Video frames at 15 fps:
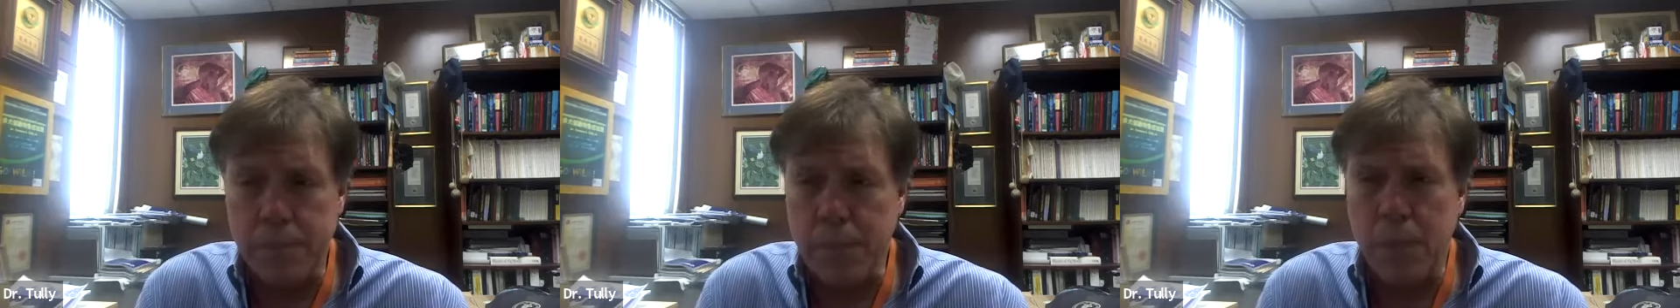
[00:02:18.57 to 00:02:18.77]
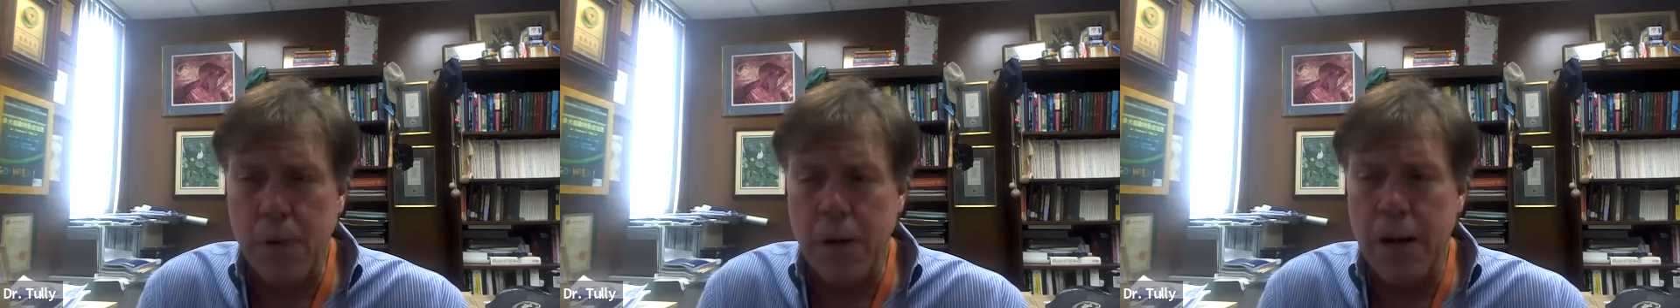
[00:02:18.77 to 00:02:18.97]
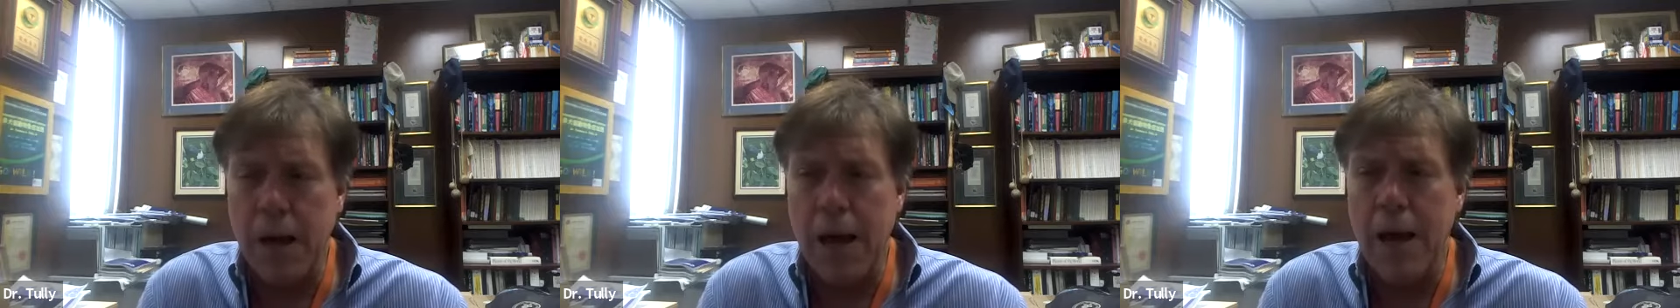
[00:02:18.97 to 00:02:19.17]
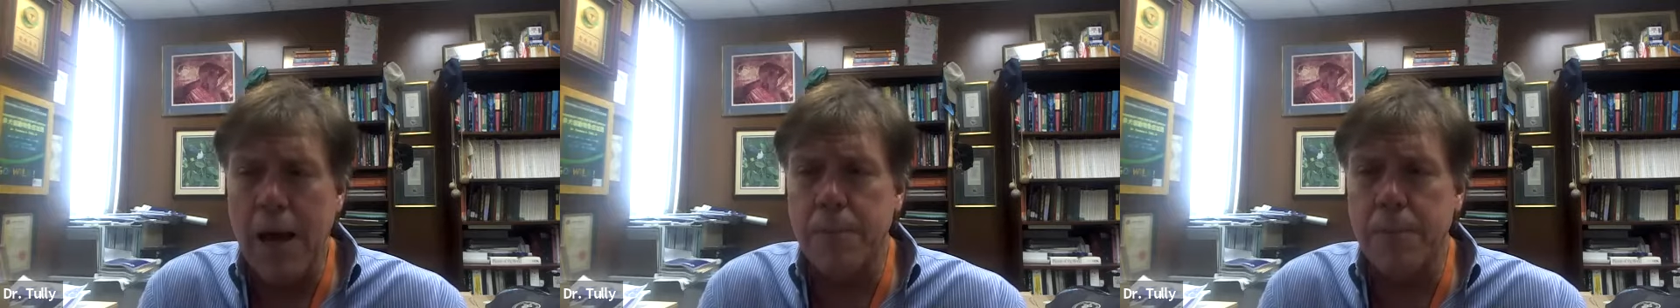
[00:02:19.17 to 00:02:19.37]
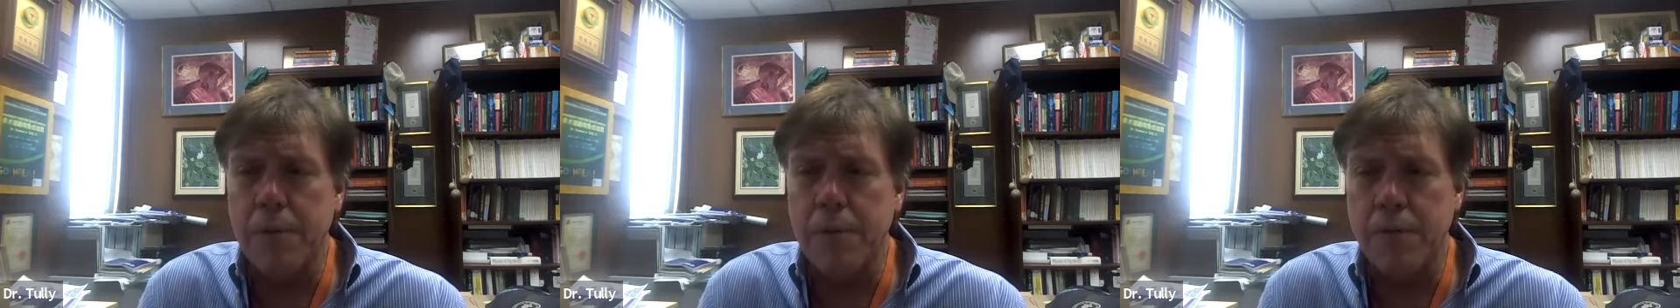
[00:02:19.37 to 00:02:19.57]
what
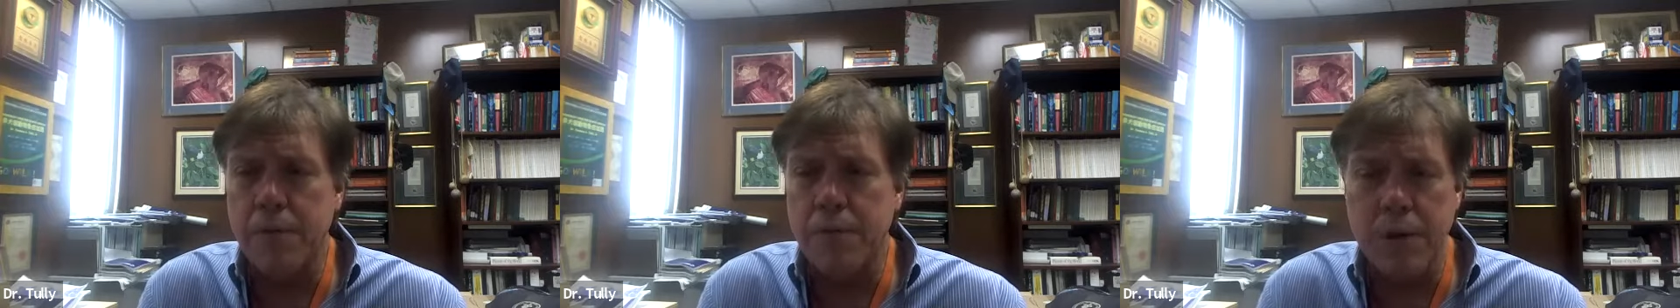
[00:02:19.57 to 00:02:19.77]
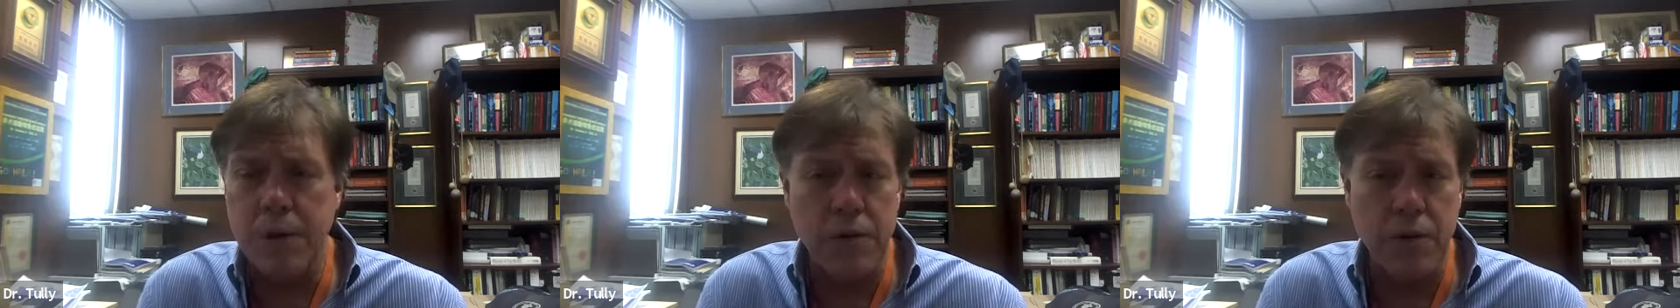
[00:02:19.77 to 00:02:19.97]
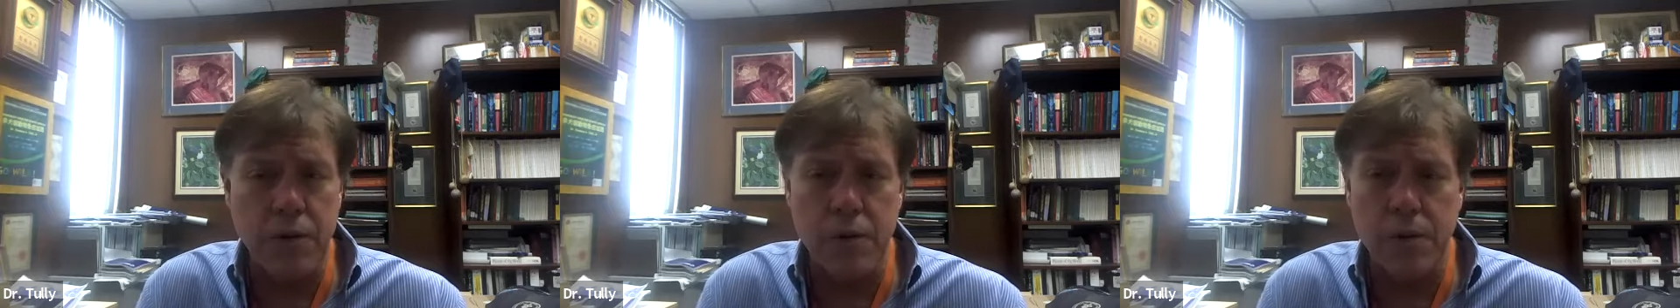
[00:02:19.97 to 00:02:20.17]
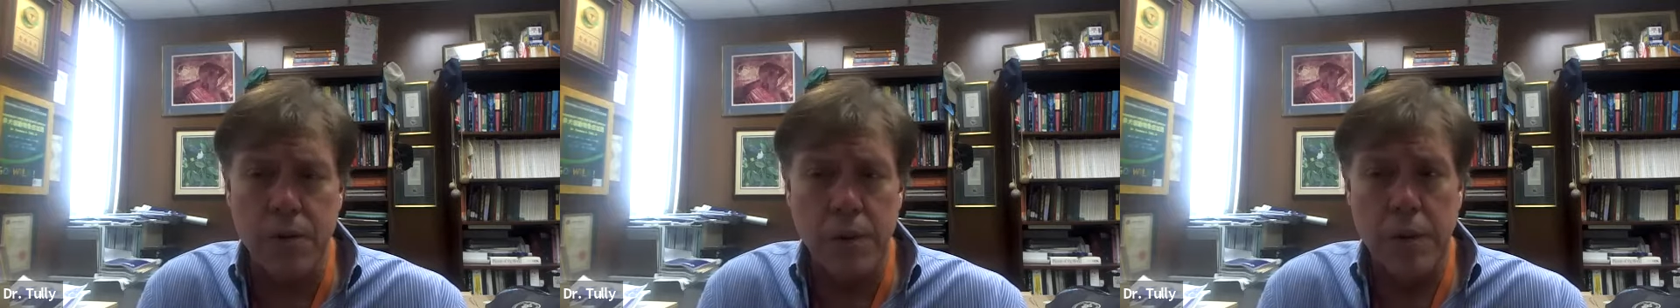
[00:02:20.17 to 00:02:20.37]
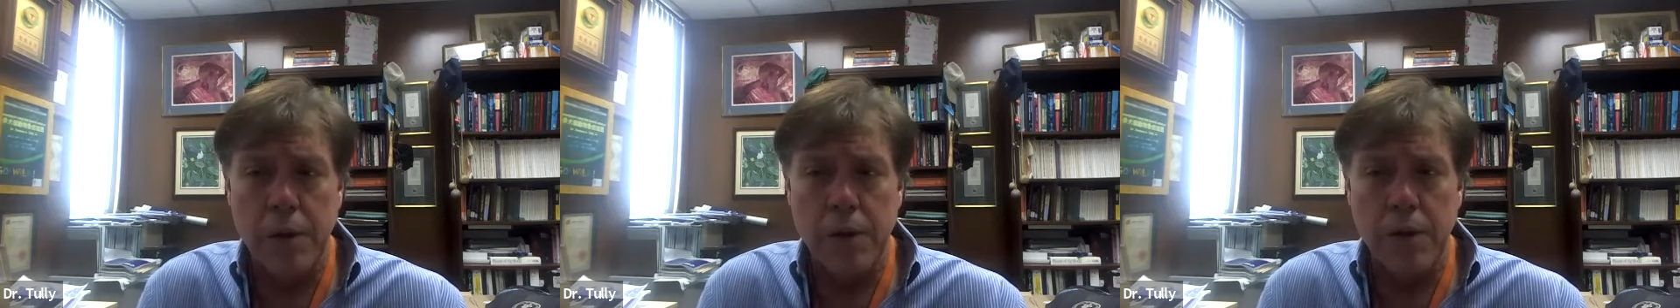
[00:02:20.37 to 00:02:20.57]
happens is that you
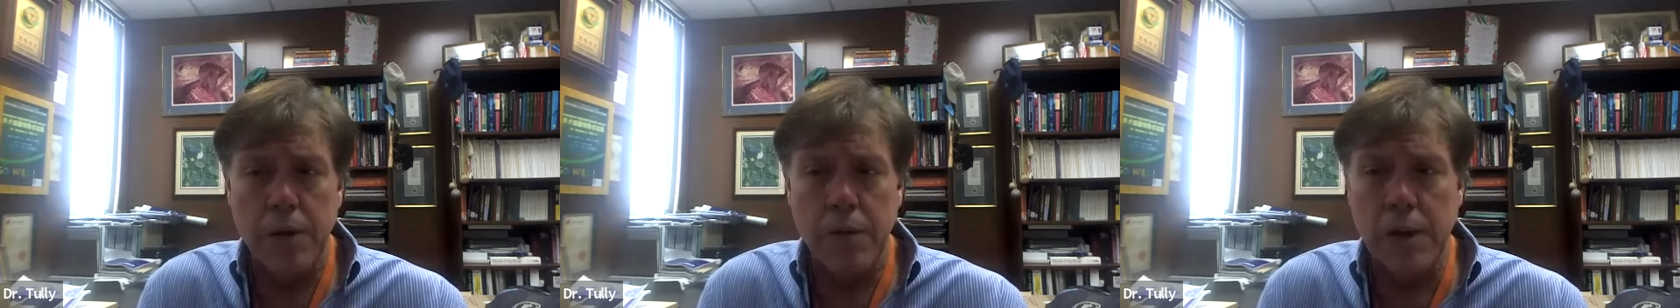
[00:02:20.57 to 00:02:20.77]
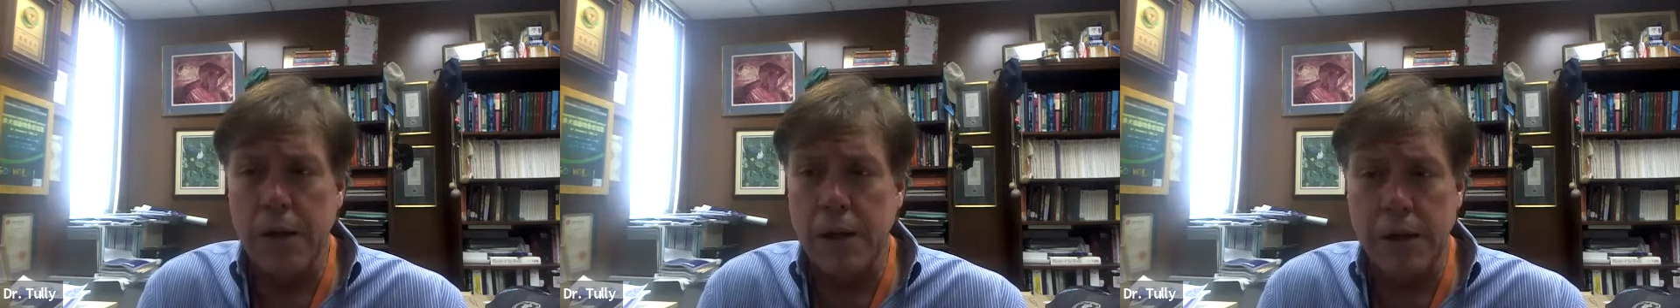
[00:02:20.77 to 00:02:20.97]
get